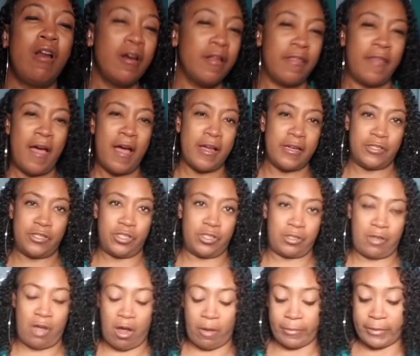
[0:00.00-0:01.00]
of that is just
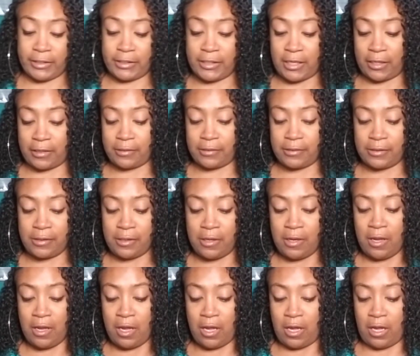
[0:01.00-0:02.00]
common sense.
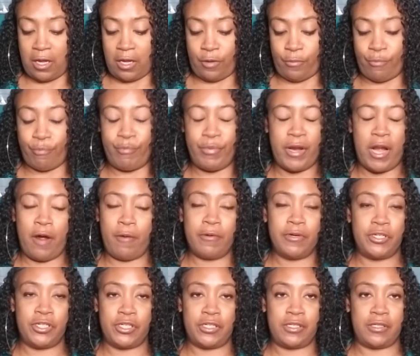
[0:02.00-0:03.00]
But I would
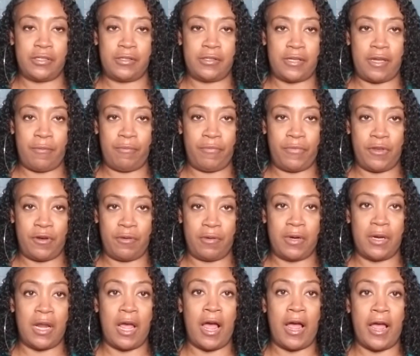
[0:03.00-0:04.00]
just skim through
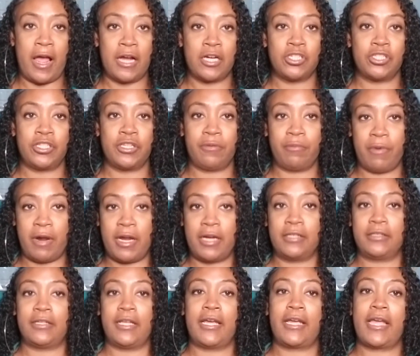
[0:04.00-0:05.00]
it. I actually read
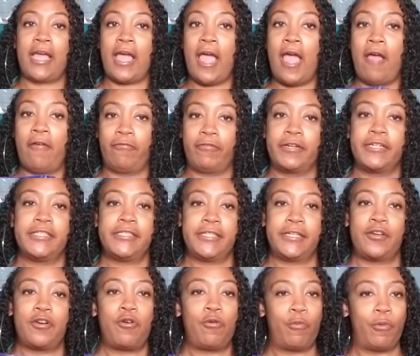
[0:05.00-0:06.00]
like every
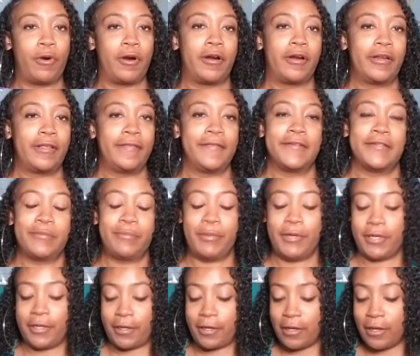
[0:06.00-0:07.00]
single word in this
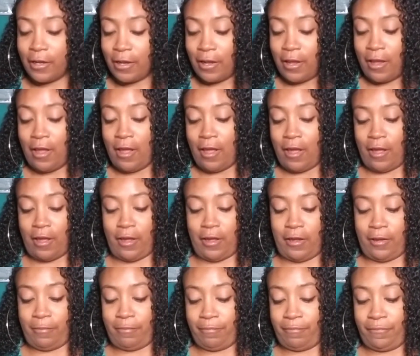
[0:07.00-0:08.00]
book.
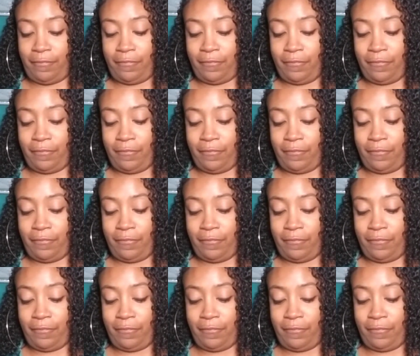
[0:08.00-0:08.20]
Um,